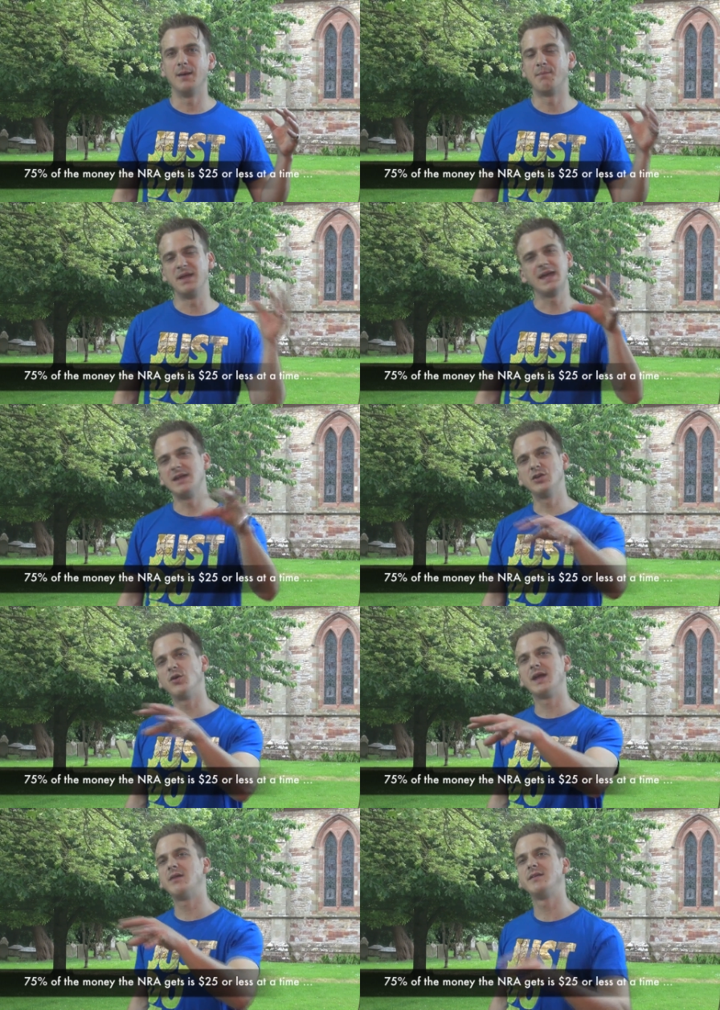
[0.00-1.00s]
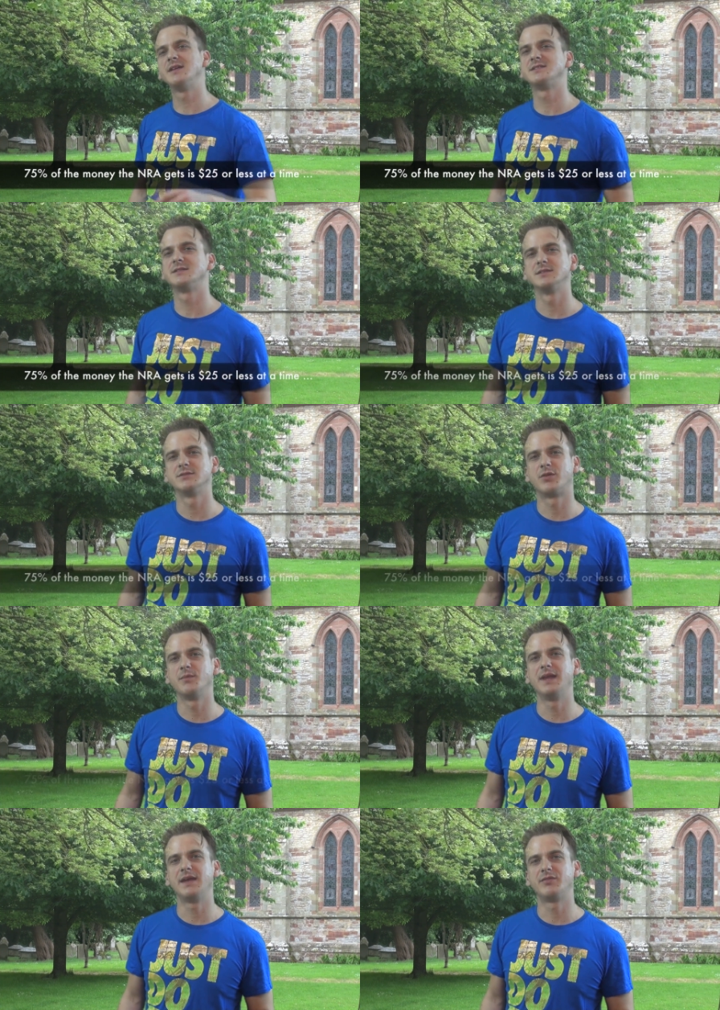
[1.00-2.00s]
But yet you're not hearing this
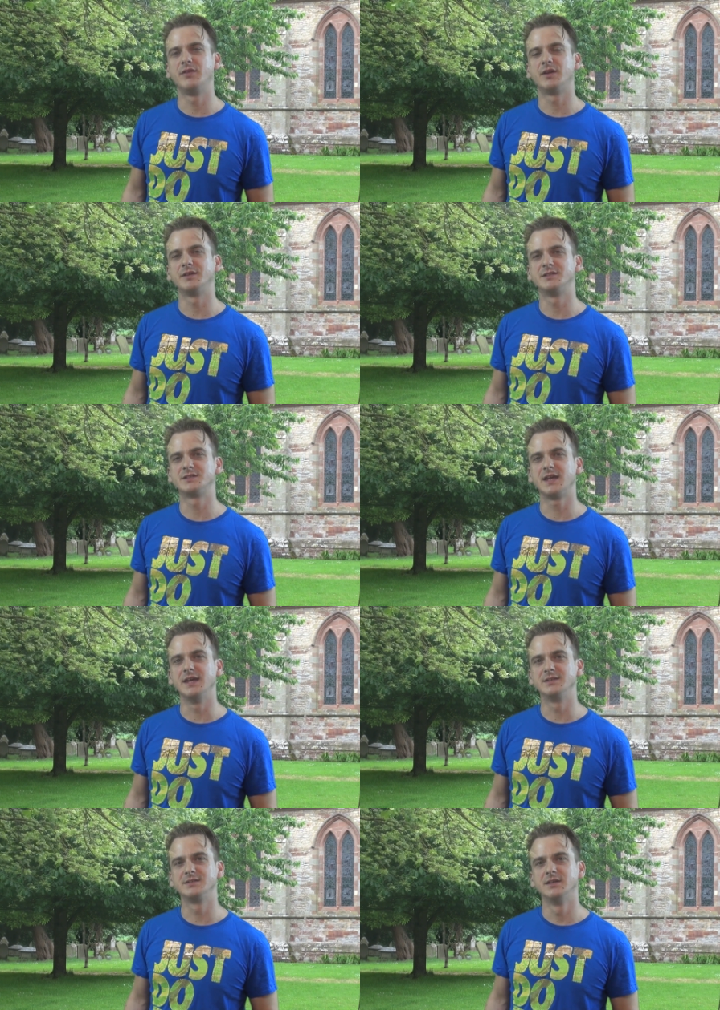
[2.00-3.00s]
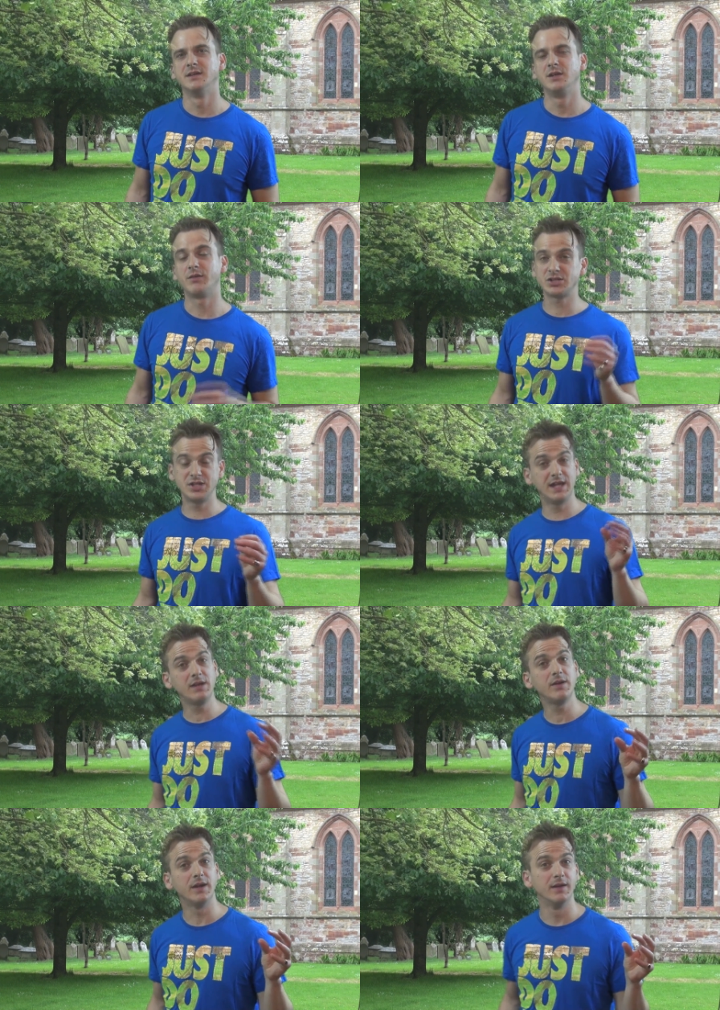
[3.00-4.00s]
from the left in the United States. You're actually
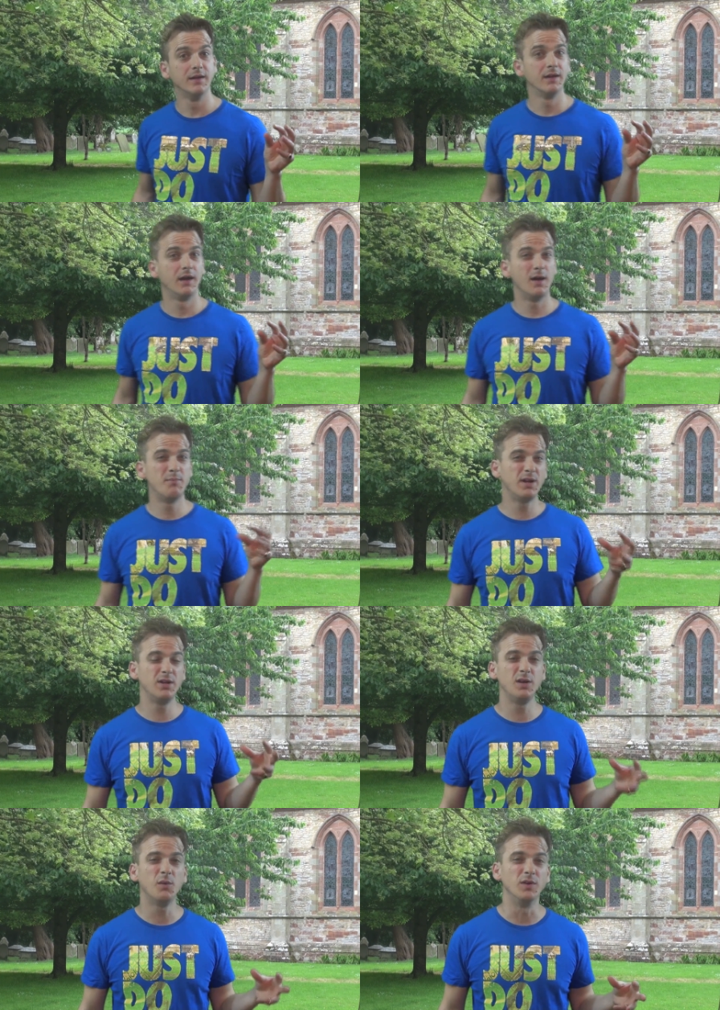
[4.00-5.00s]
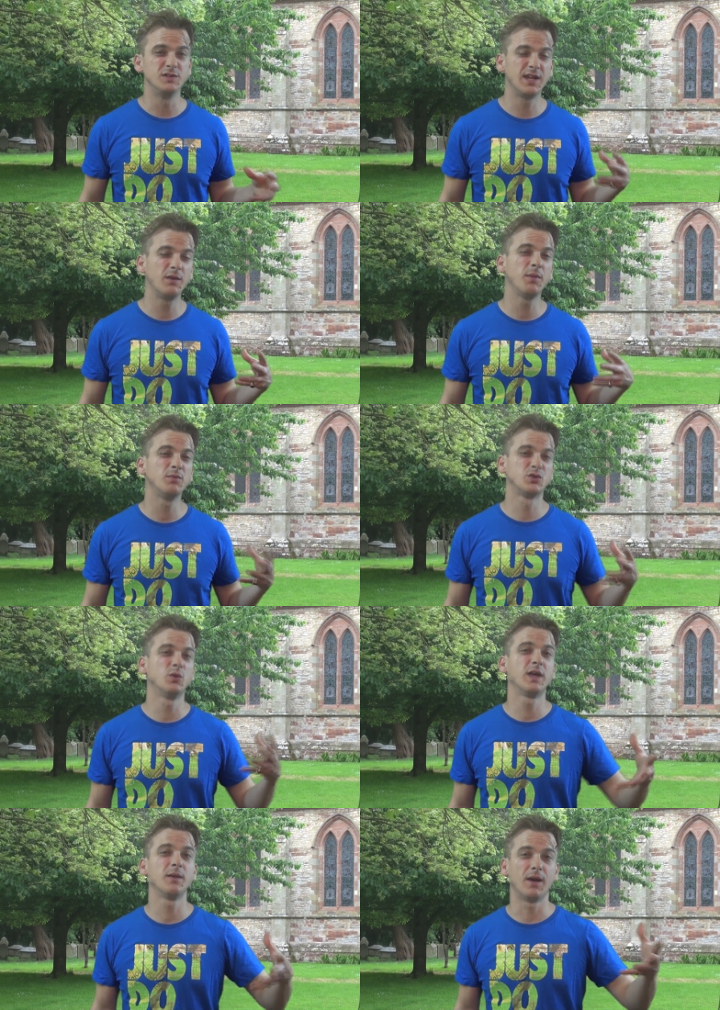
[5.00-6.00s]
hearing a bit of nuance. You're hearing people
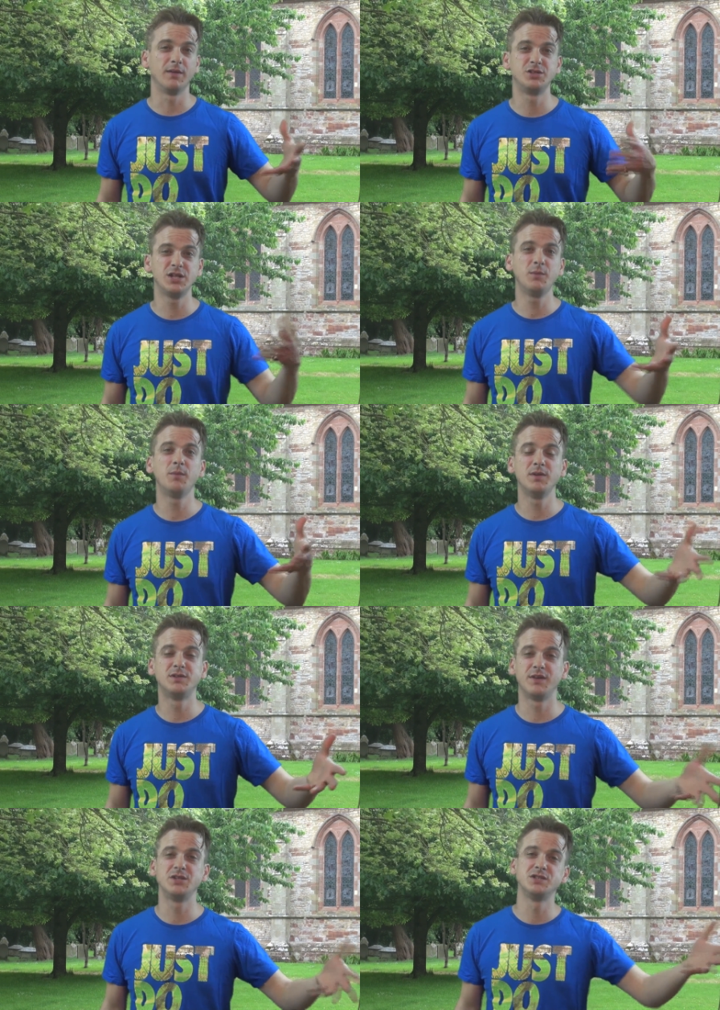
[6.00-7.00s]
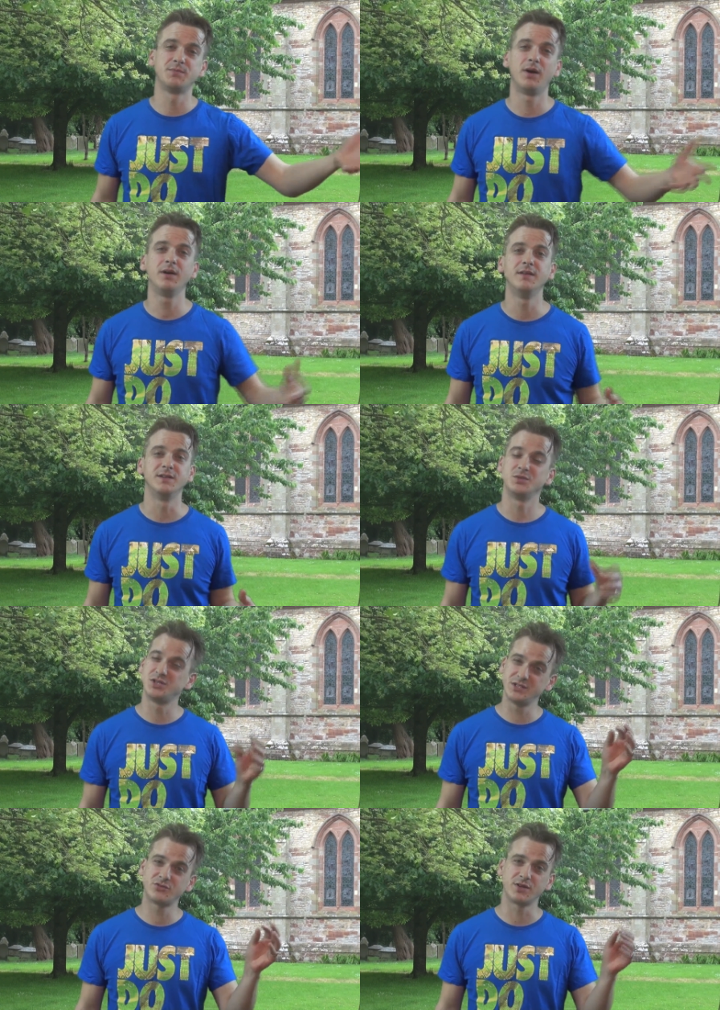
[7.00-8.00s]
talking about the genuine motivations behind this, which
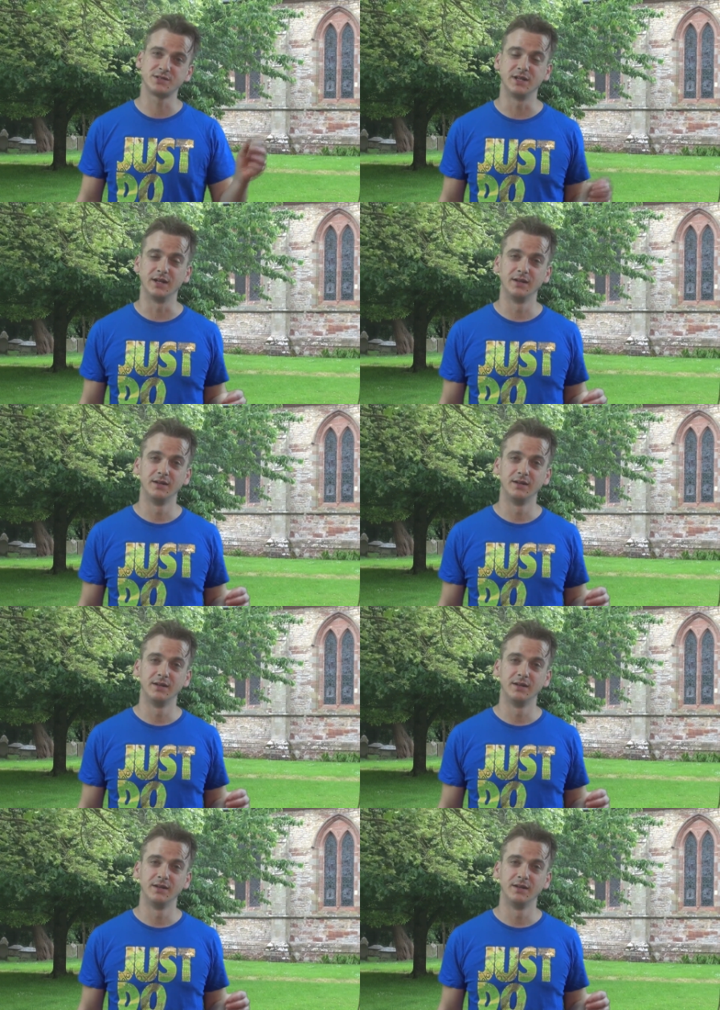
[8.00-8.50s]
is interesting.